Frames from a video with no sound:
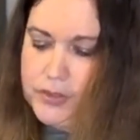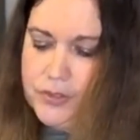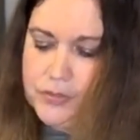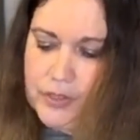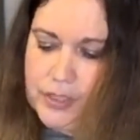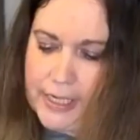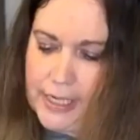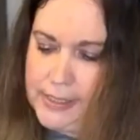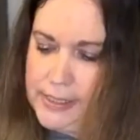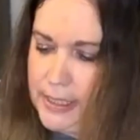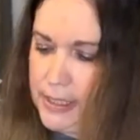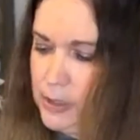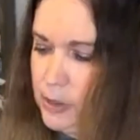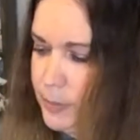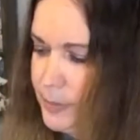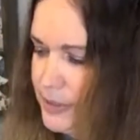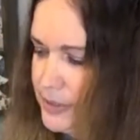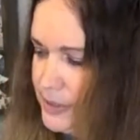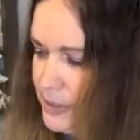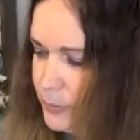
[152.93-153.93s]
all different kinds of
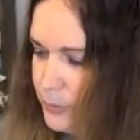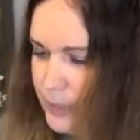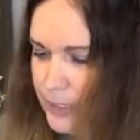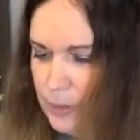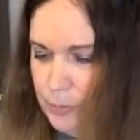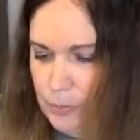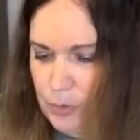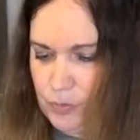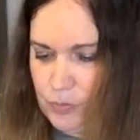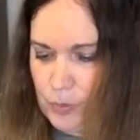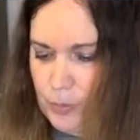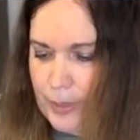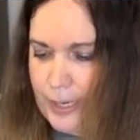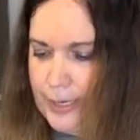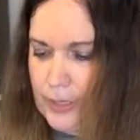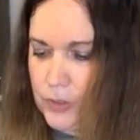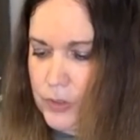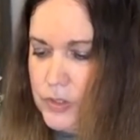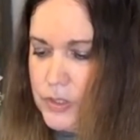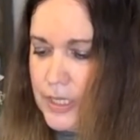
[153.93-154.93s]
elements that we're gonna move
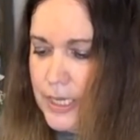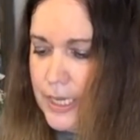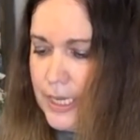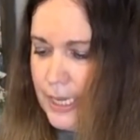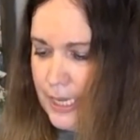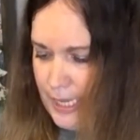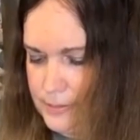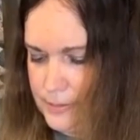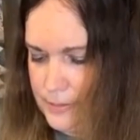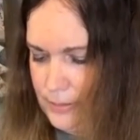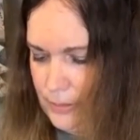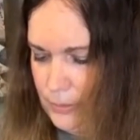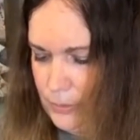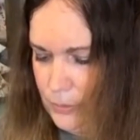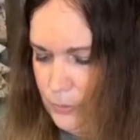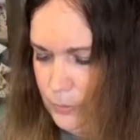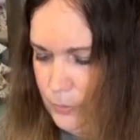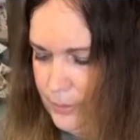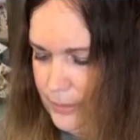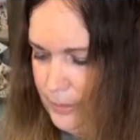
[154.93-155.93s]
around. So
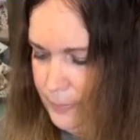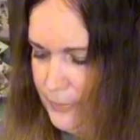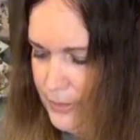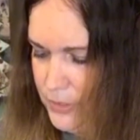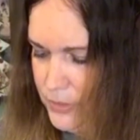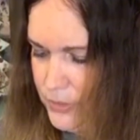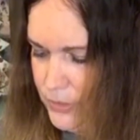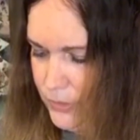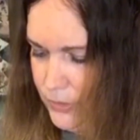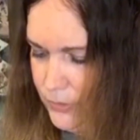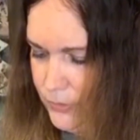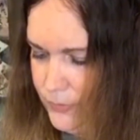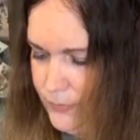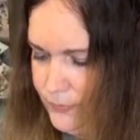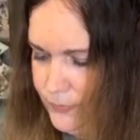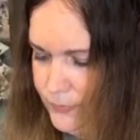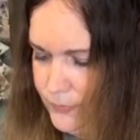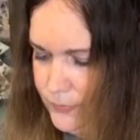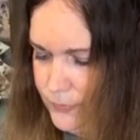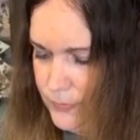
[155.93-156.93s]
what I'm gonna
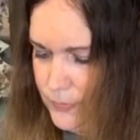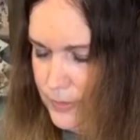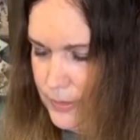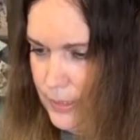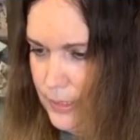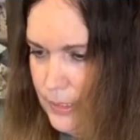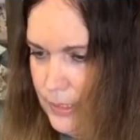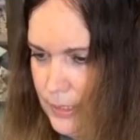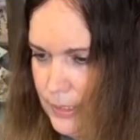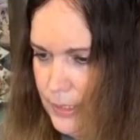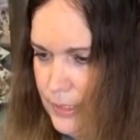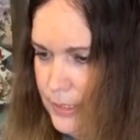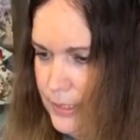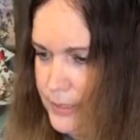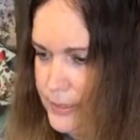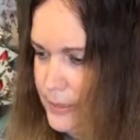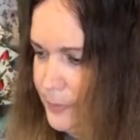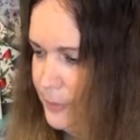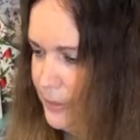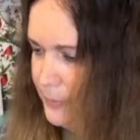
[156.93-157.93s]
do
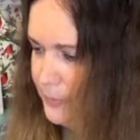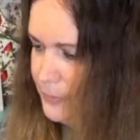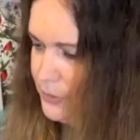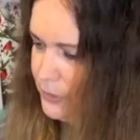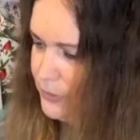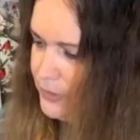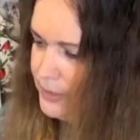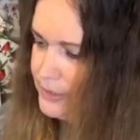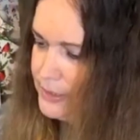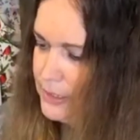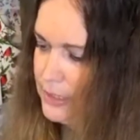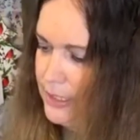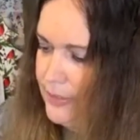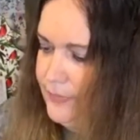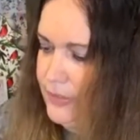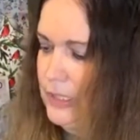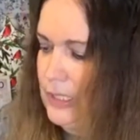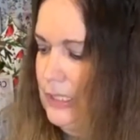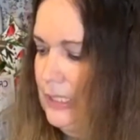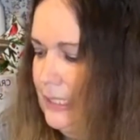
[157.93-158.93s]
is I'm gonna do this, and
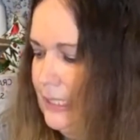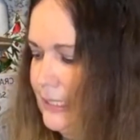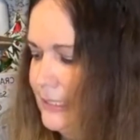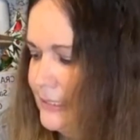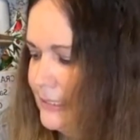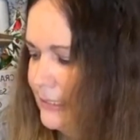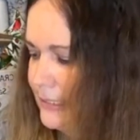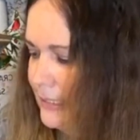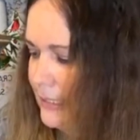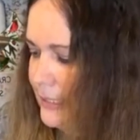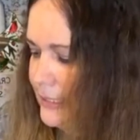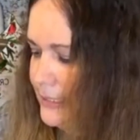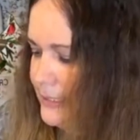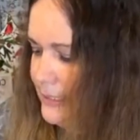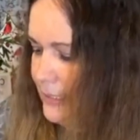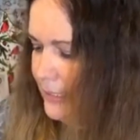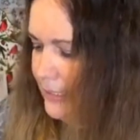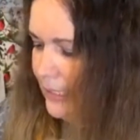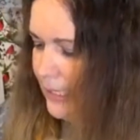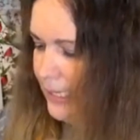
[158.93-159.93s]
I've got a
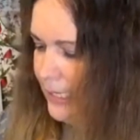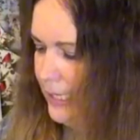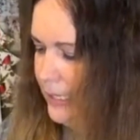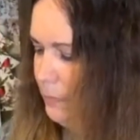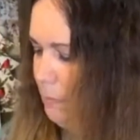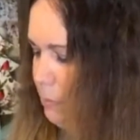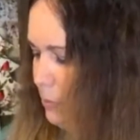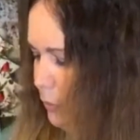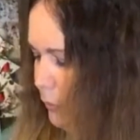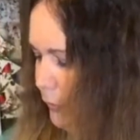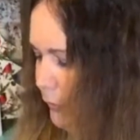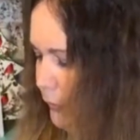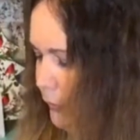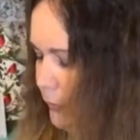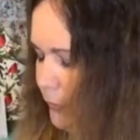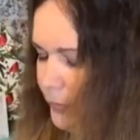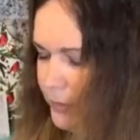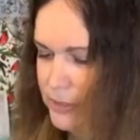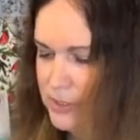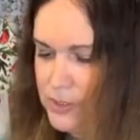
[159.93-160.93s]
duck egg
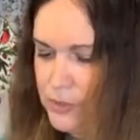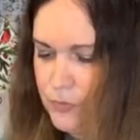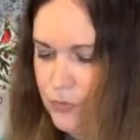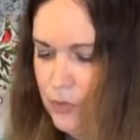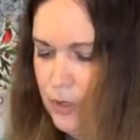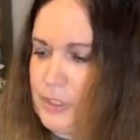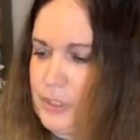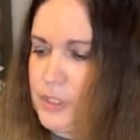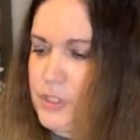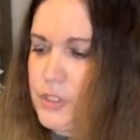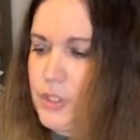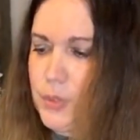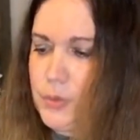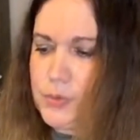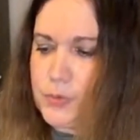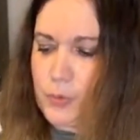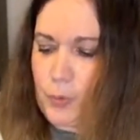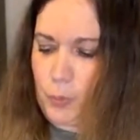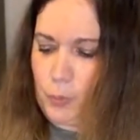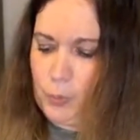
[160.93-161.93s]
blue. I'm gonna
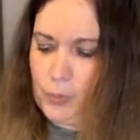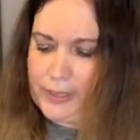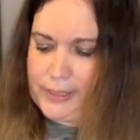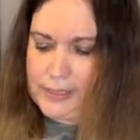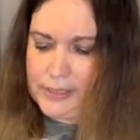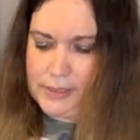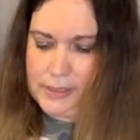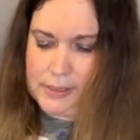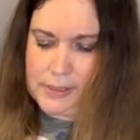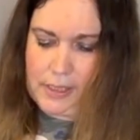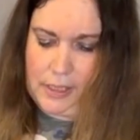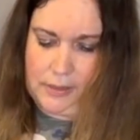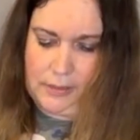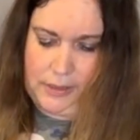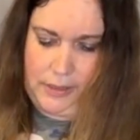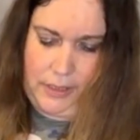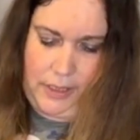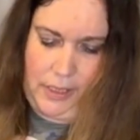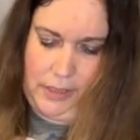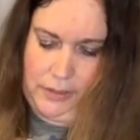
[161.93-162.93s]
use one
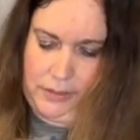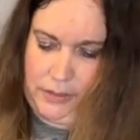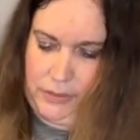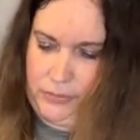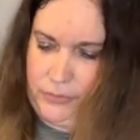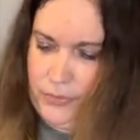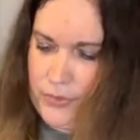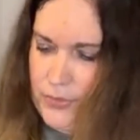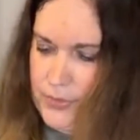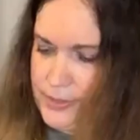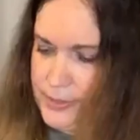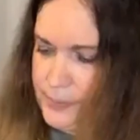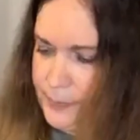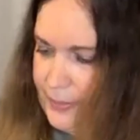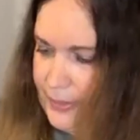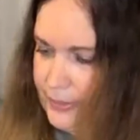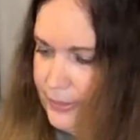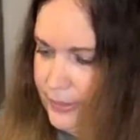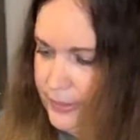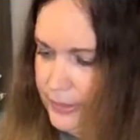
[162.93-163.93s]
solid color for
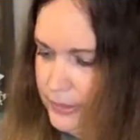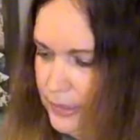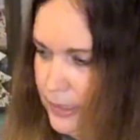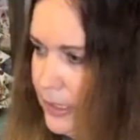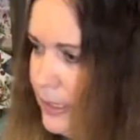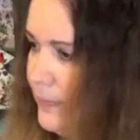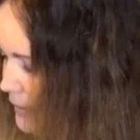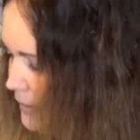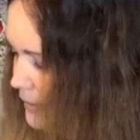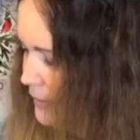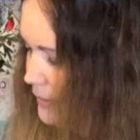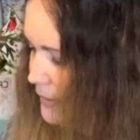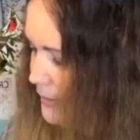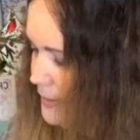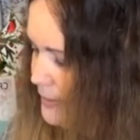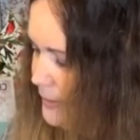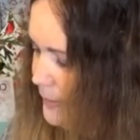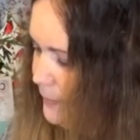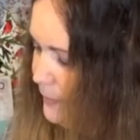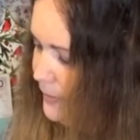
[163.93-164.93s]
this back here. I'm
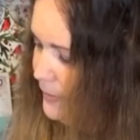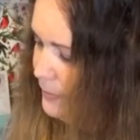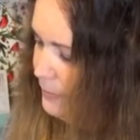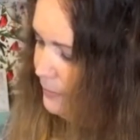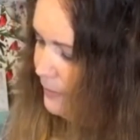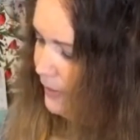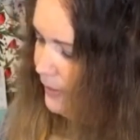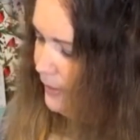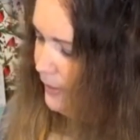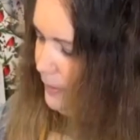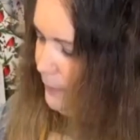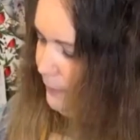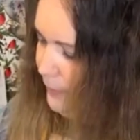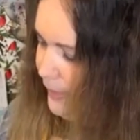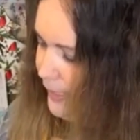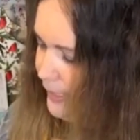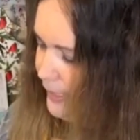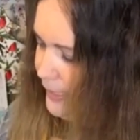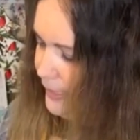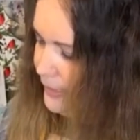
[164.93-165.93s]
gonna dip in my
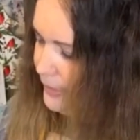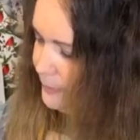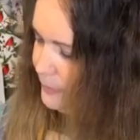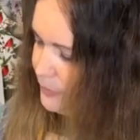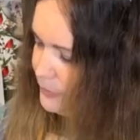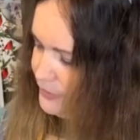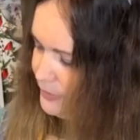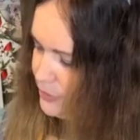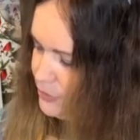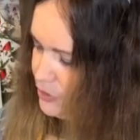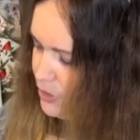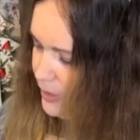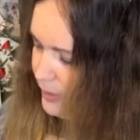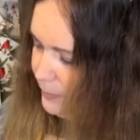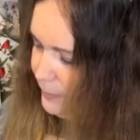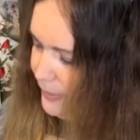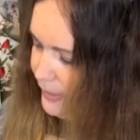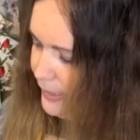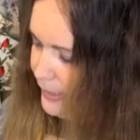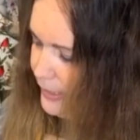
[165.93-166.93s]
paint. I'm using
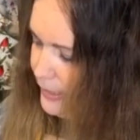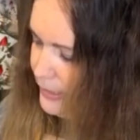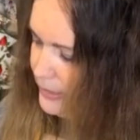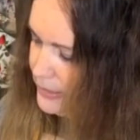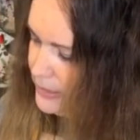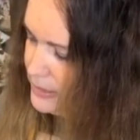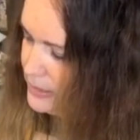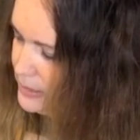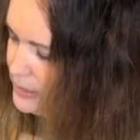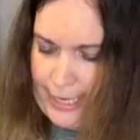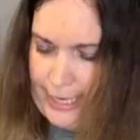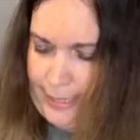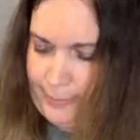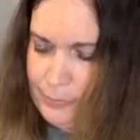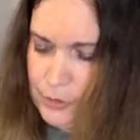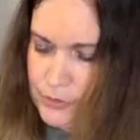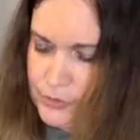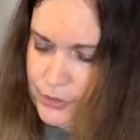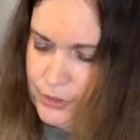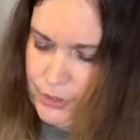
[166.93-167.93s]
chalk paint.
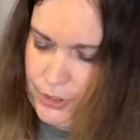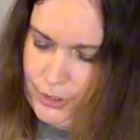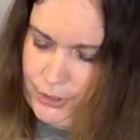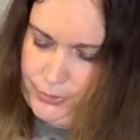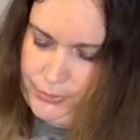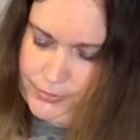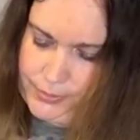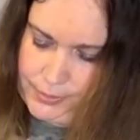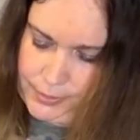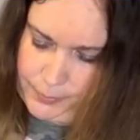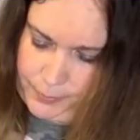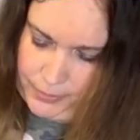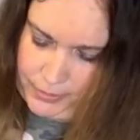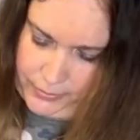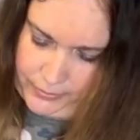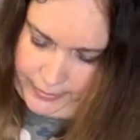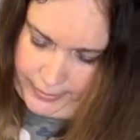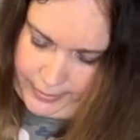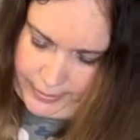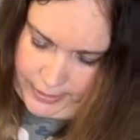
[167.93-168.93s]
I'm just gonna use this
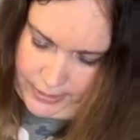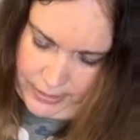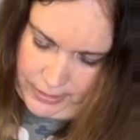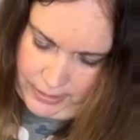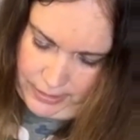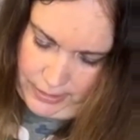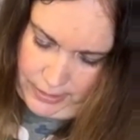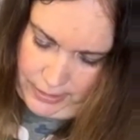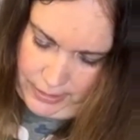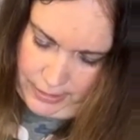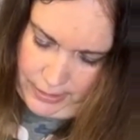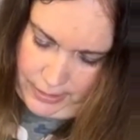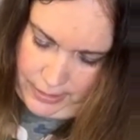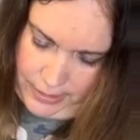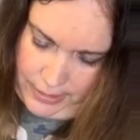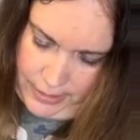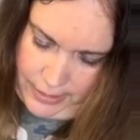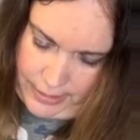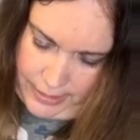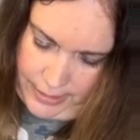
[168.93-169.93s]
part right here,
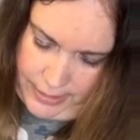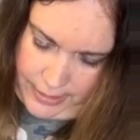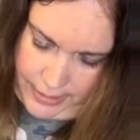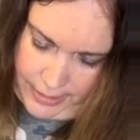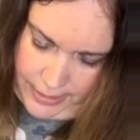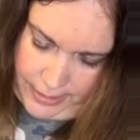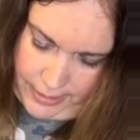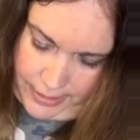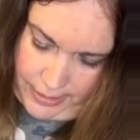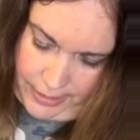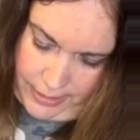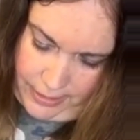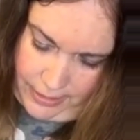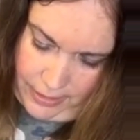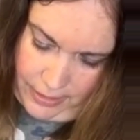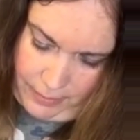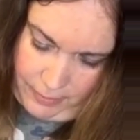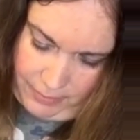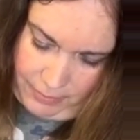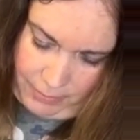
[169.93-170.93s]
and I
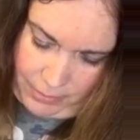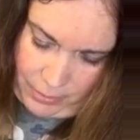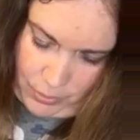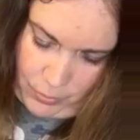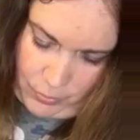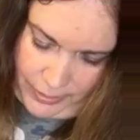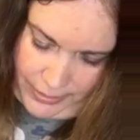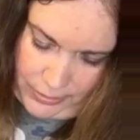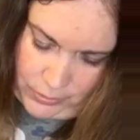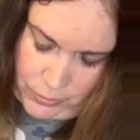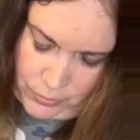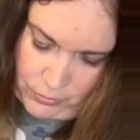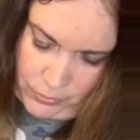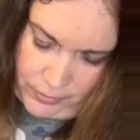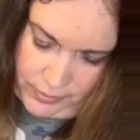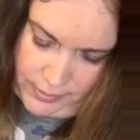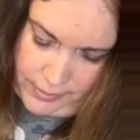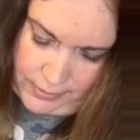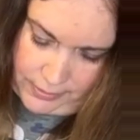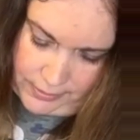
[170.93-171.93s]
am going
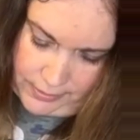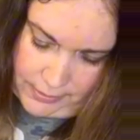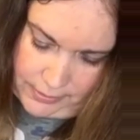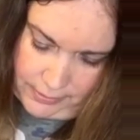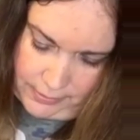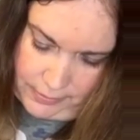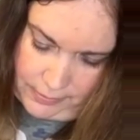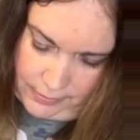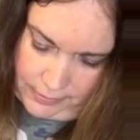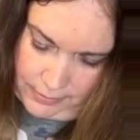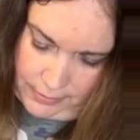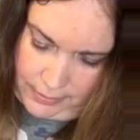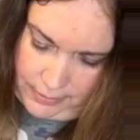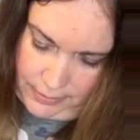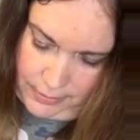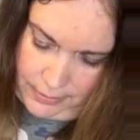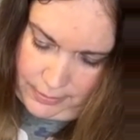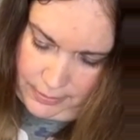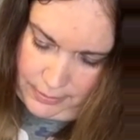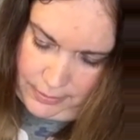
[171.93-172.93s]
to stencil
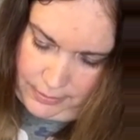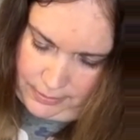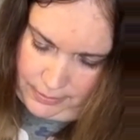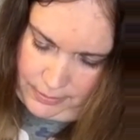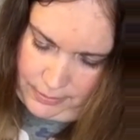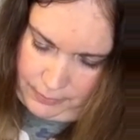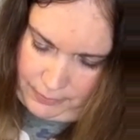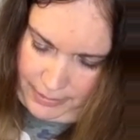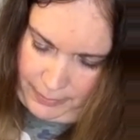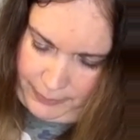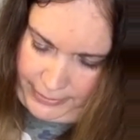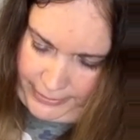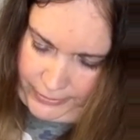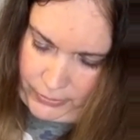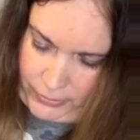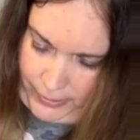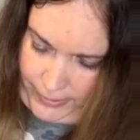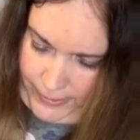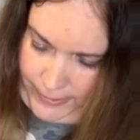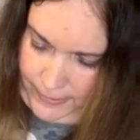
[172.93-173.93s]
my
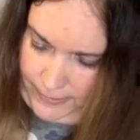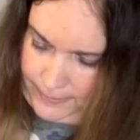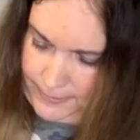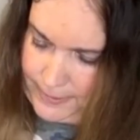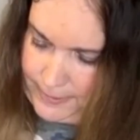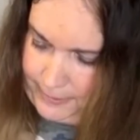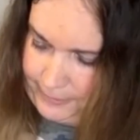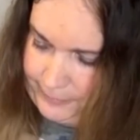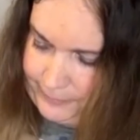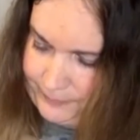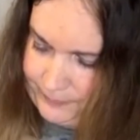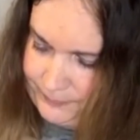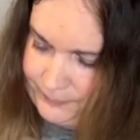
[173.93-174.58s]
background.